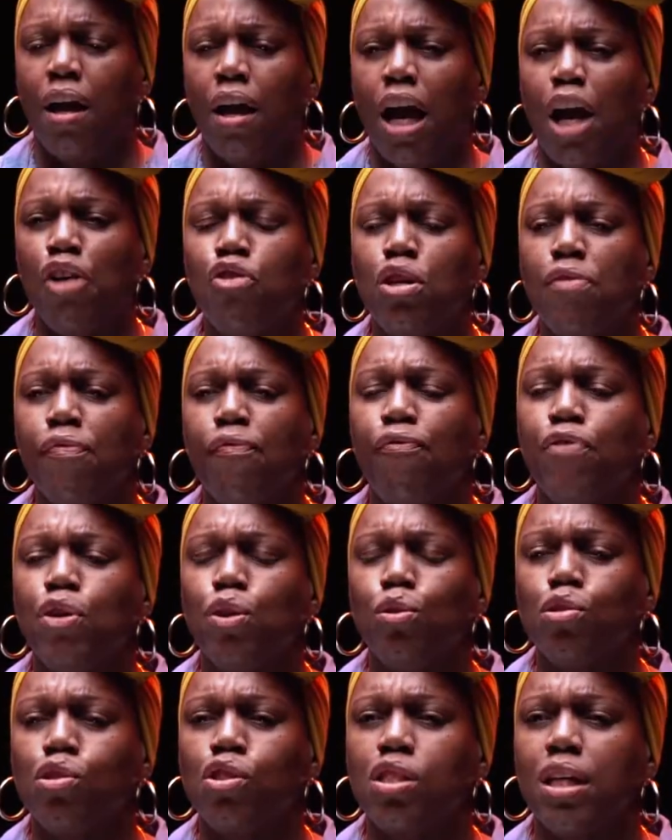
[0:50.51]
I
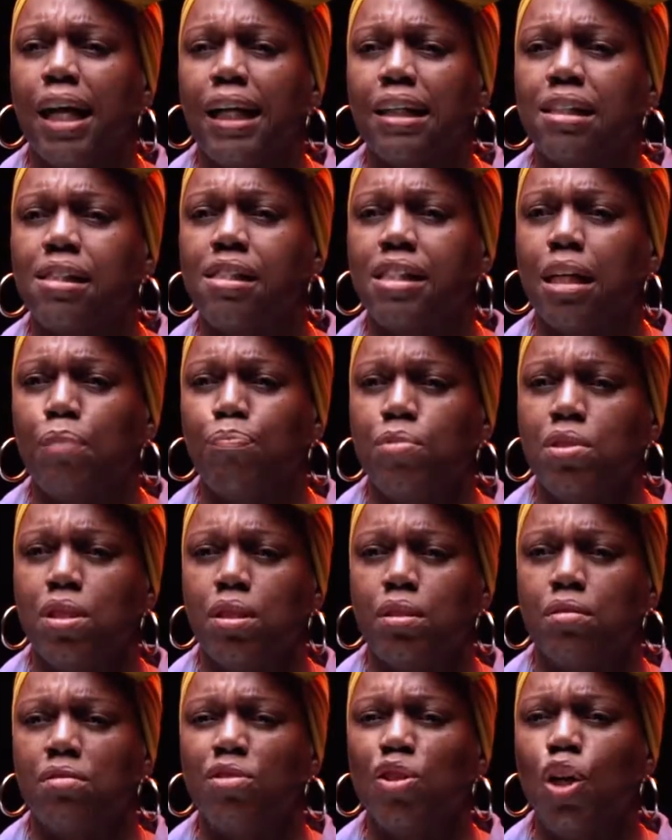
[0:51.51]
refuse to accept
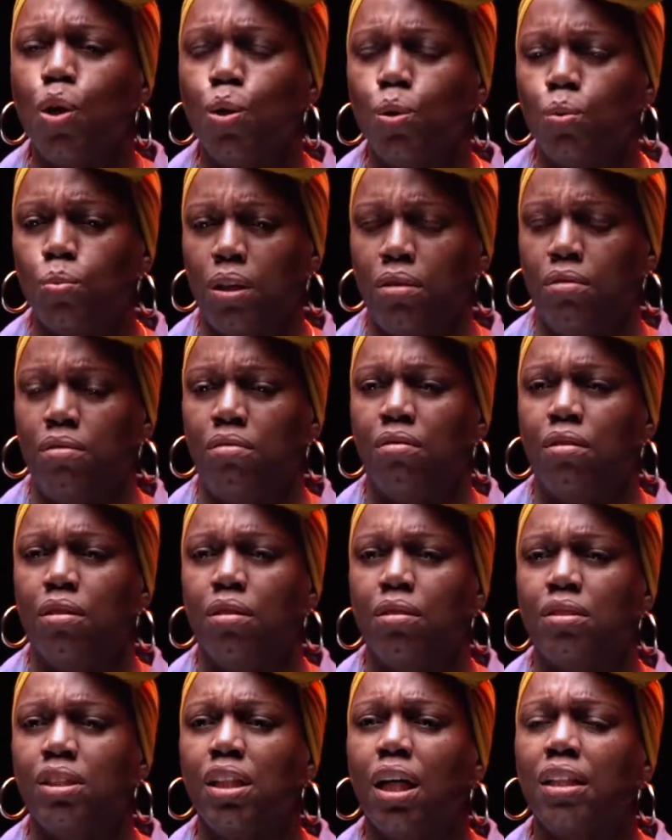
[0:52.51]
it. No,
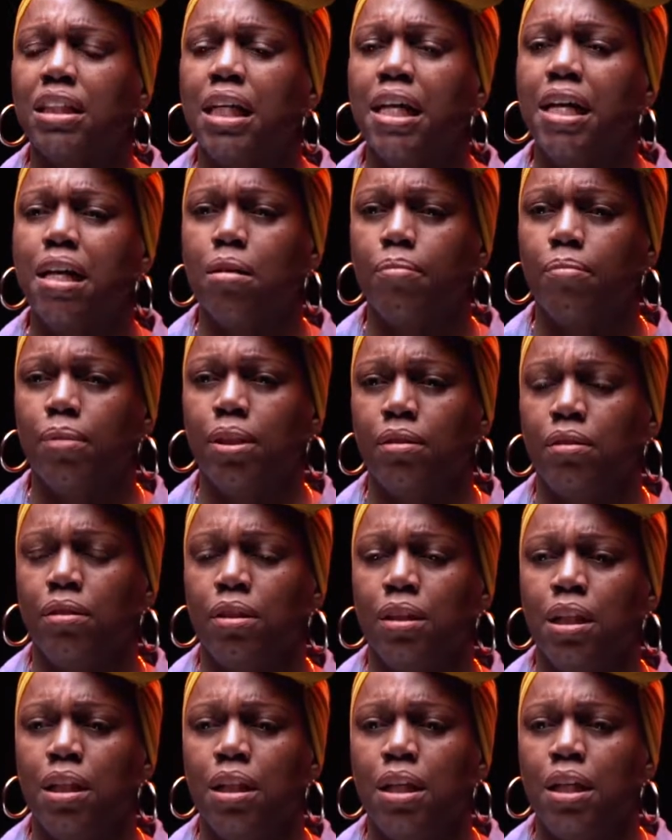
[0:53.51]
not
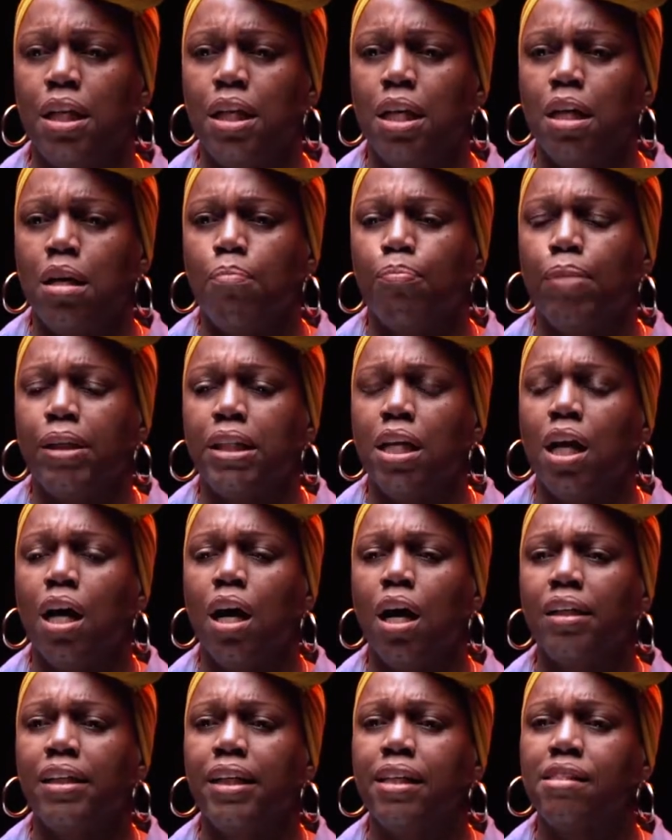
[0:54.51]
him. But he
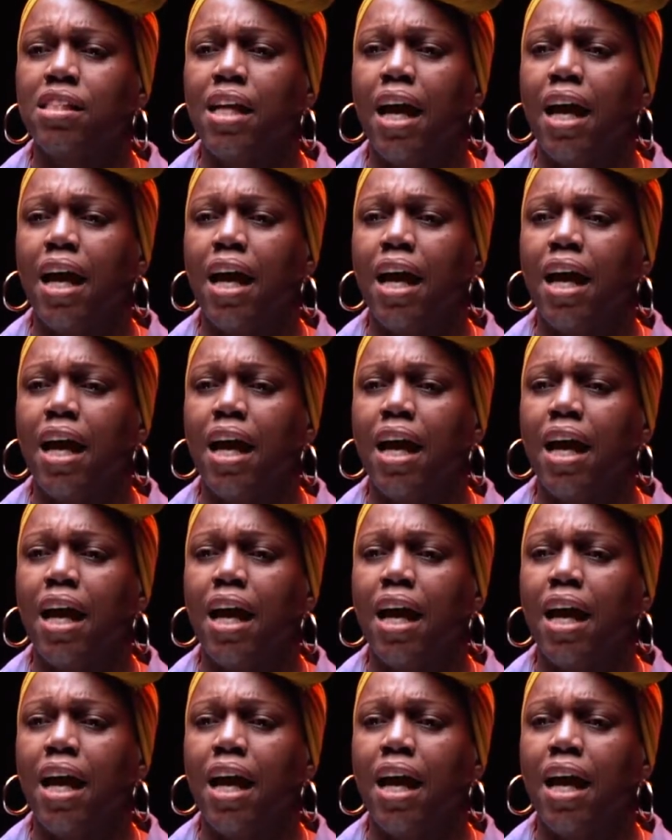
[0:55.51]
hung his